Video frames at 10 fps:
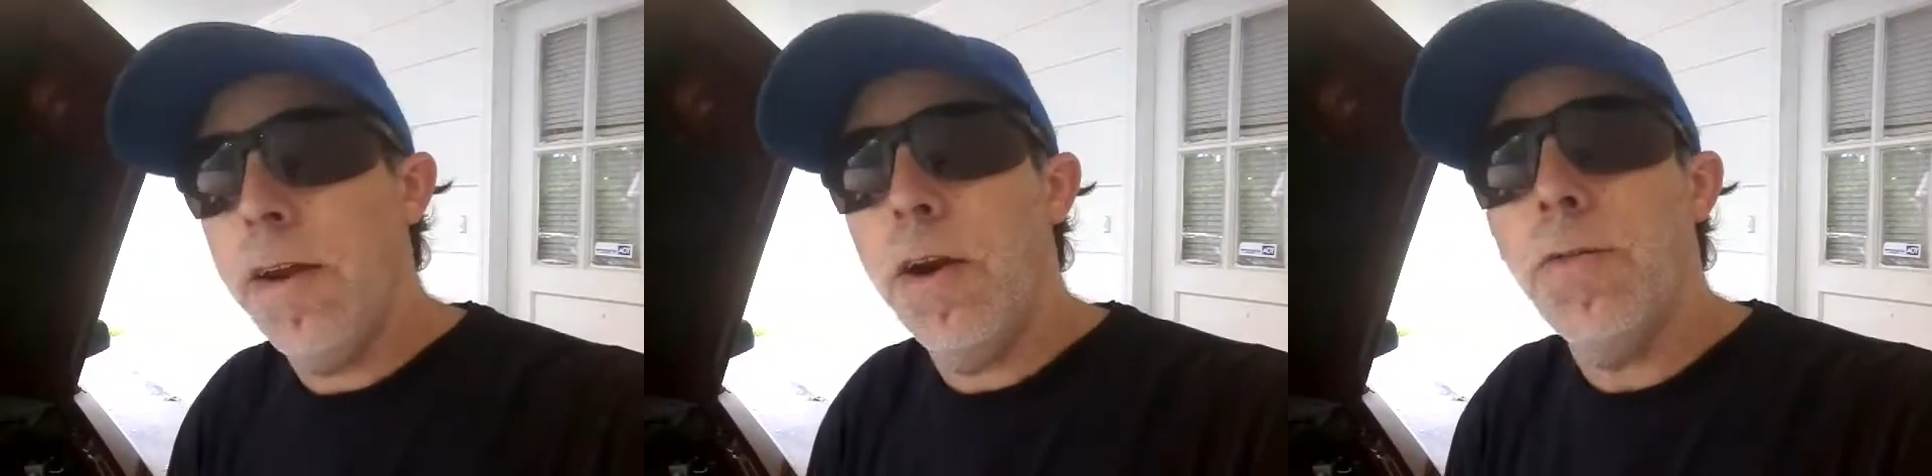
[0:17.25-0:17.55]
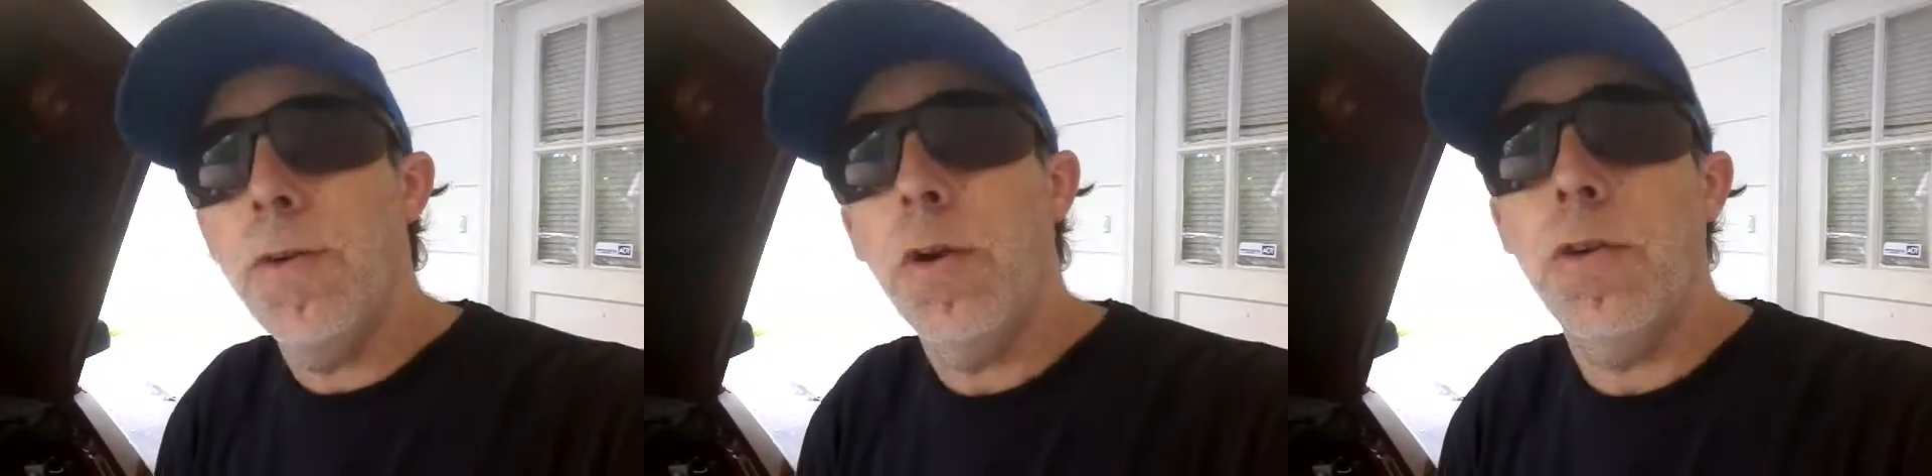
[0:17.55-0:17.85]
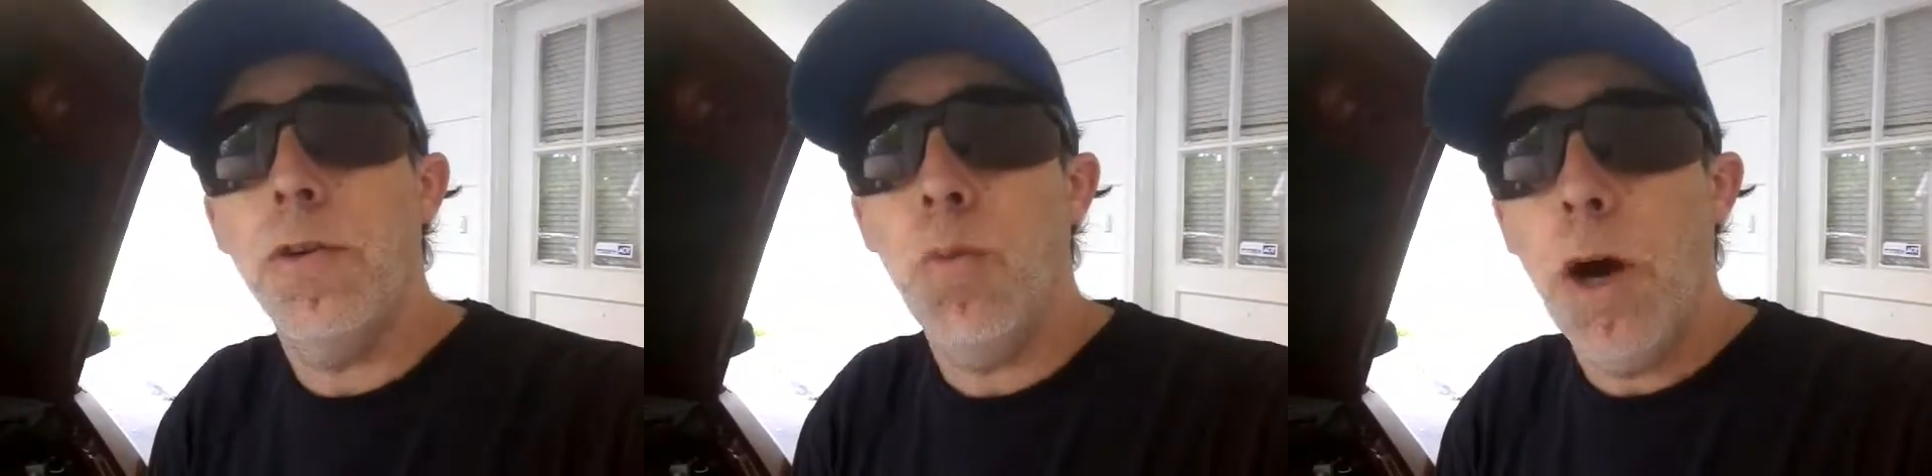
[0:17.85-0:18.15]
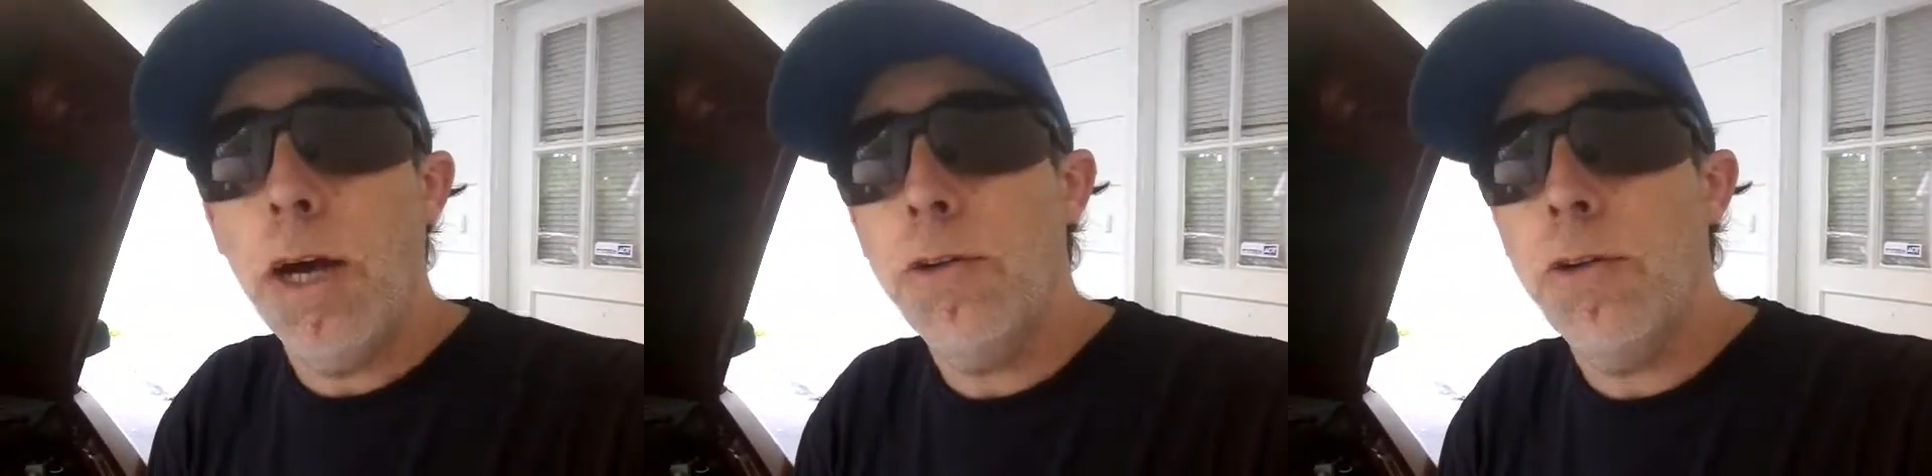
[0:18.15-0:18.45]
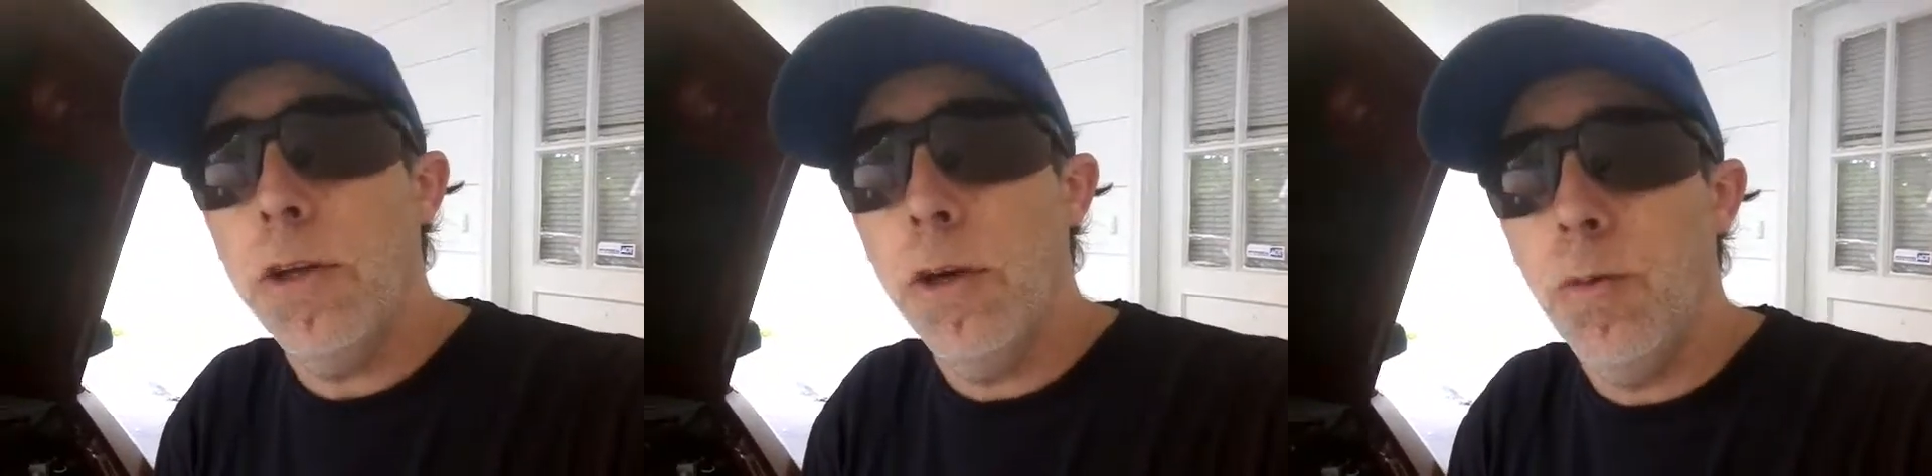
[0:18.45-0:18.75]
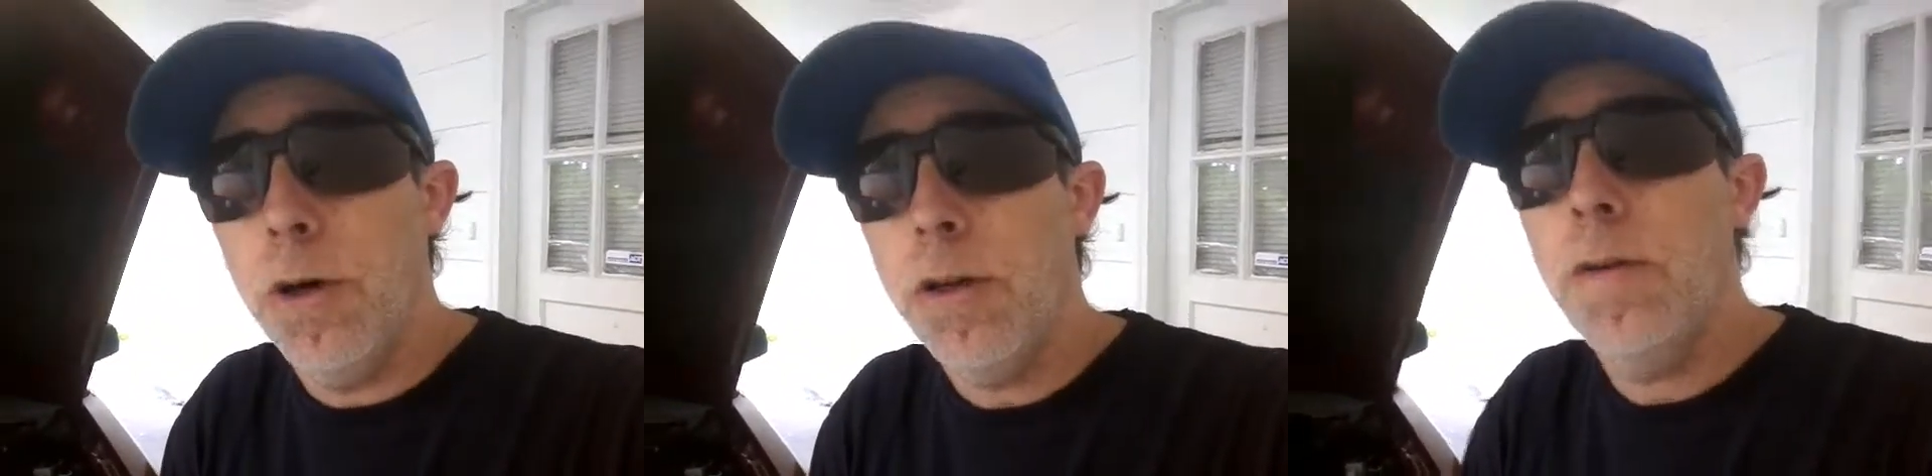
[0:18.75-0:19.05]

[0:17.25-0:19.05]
air filters and why you should get one.